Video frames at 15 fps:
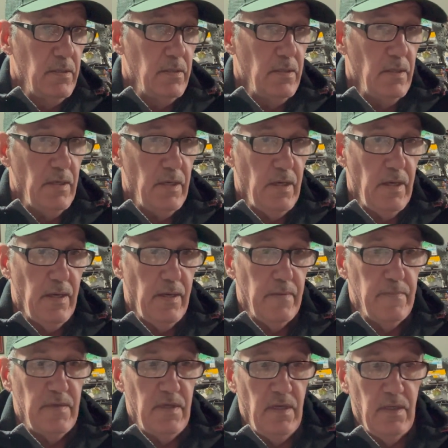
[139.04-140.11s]

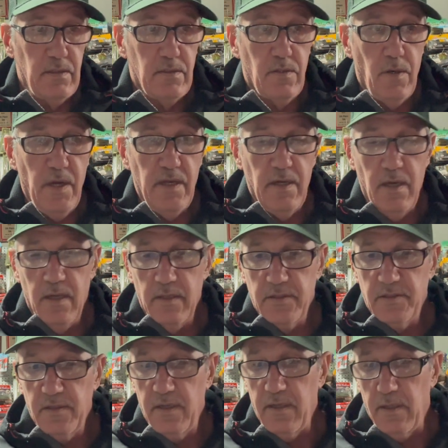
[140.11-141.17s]
And quite
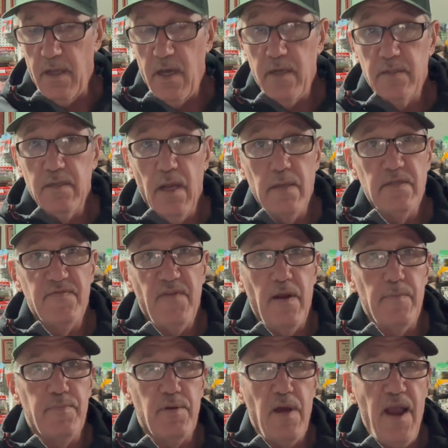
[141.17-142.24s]
honestly, a lot of times if
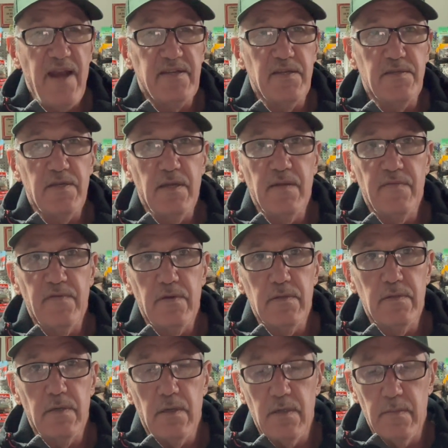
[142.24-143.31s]
I'm practicing for a
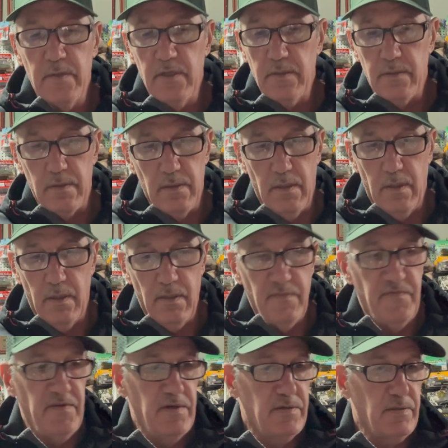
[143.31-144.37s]
tournament, I'll
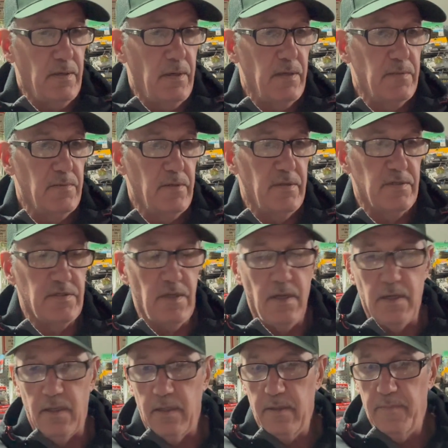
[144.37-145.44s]
fish the hardware that's
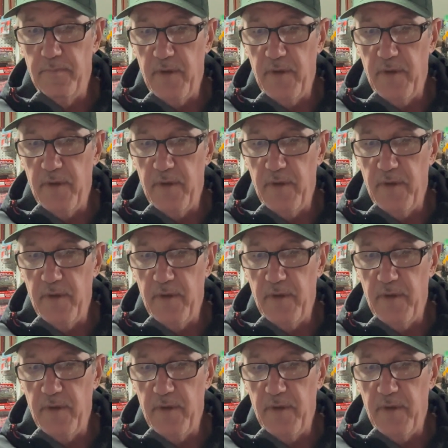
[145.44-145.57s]
on it.